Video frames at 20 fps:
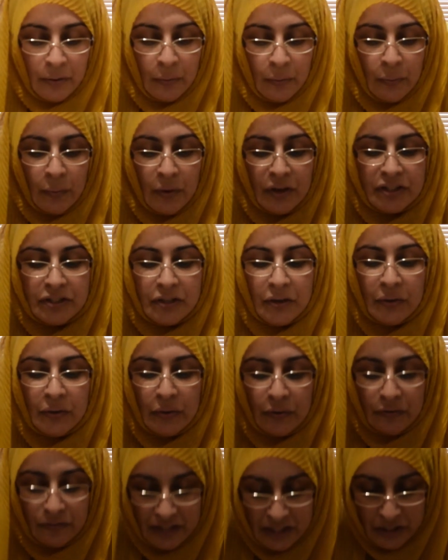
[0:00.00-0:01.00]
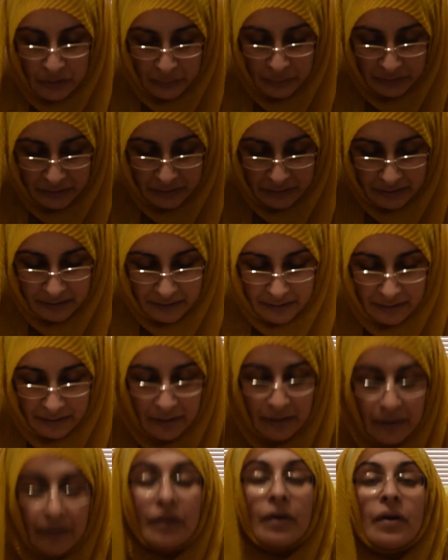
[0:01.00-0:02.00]
what are your visuals,
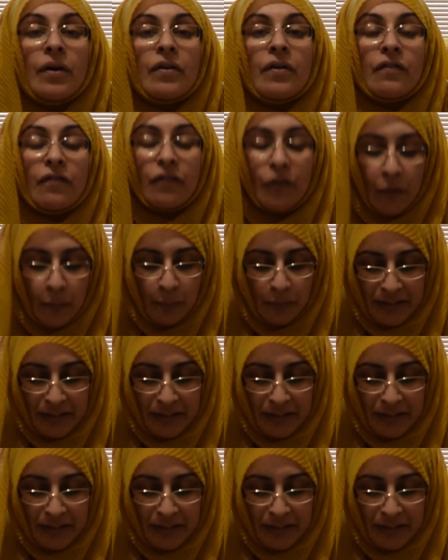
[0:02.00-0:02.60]
4